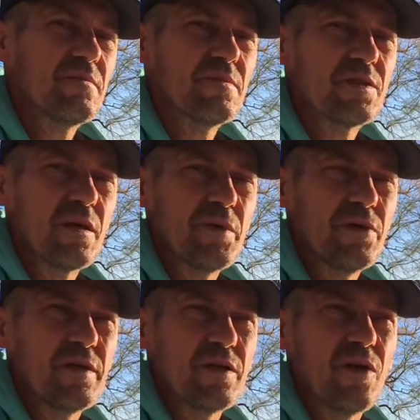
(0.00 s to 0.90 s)
Some of you
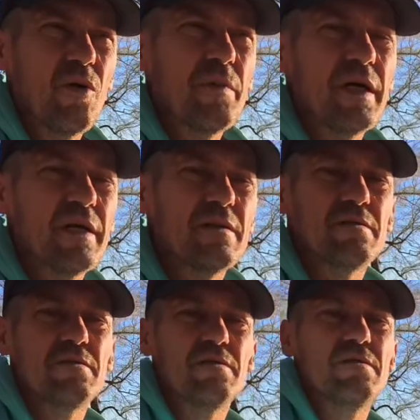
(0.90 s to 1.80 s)
that know me and
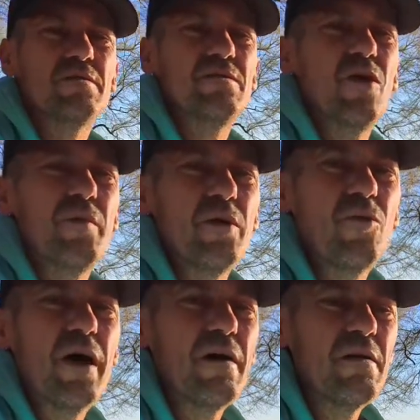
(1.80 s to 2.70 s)
know me
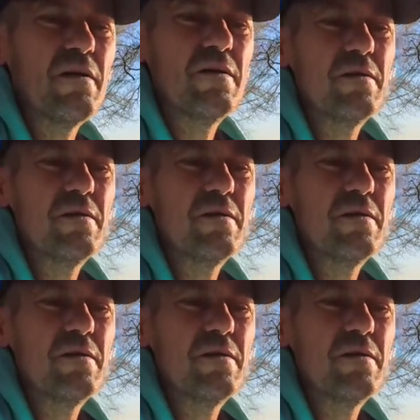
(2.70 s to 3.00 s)
well